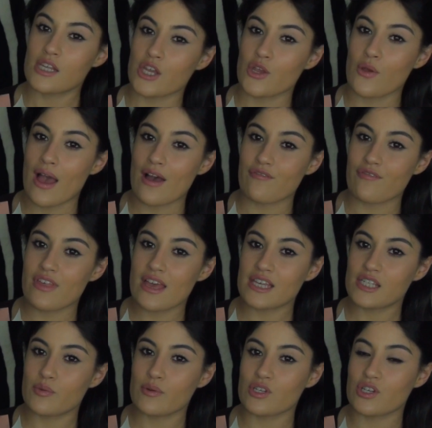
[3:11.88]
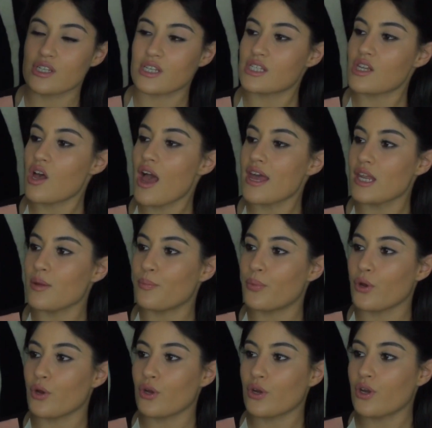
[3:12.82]
So you have this, which is a tiny
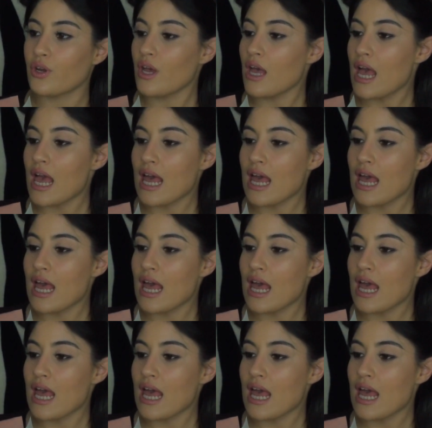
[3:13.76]
book,